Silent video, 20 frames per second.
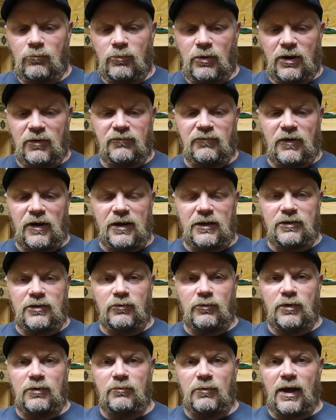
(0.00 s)
But I
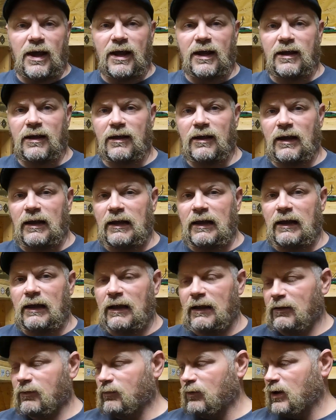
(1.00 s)
finally went back.
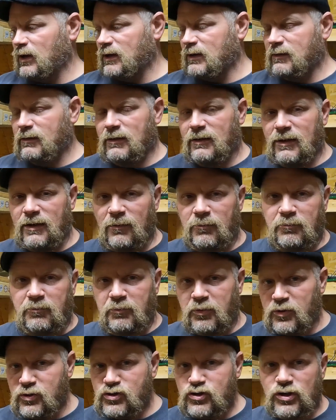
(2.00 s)
I
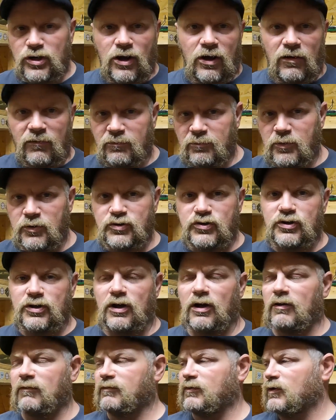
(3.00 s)
kept pushing off,
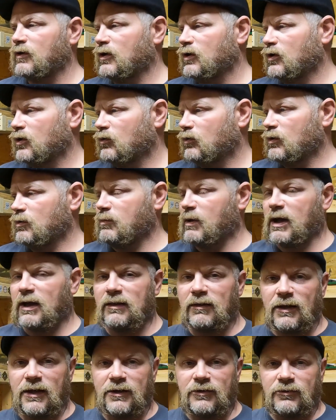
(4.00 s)
went
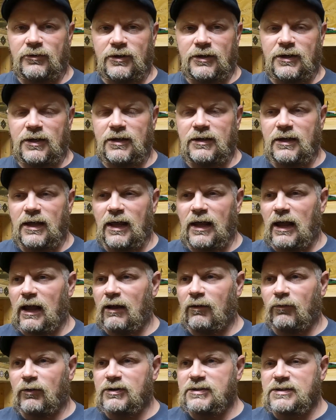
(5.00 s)
back later in the day.
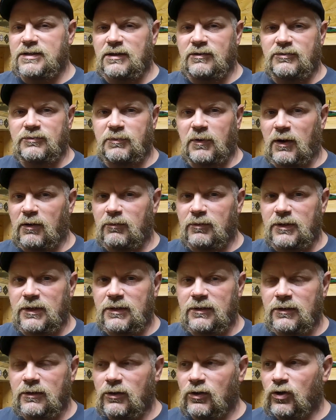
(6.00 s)
I want to say it was
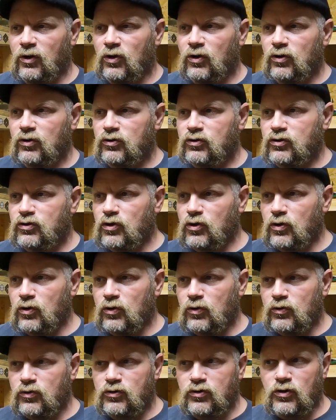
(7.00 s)
probably
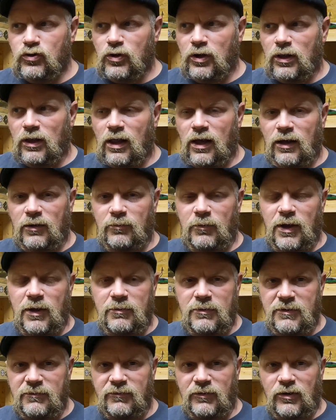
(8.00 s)
2 o'clock,
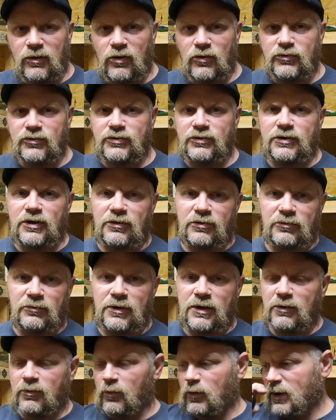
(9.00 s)
maybe even closer to
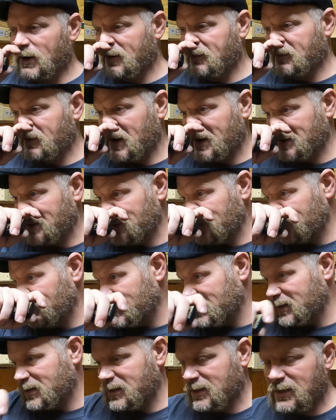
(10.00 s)
3, when I finally
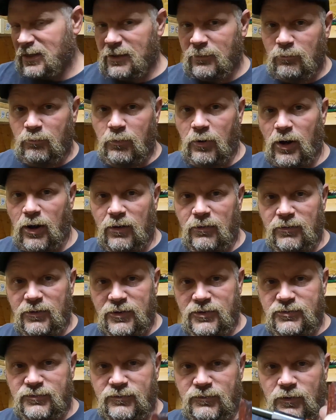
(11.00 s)
went and bought
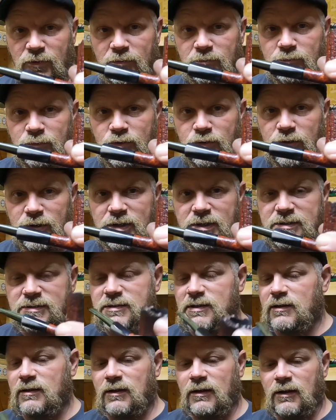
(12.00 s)
this from
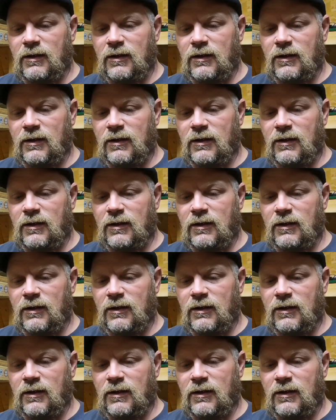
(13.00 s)
Chris.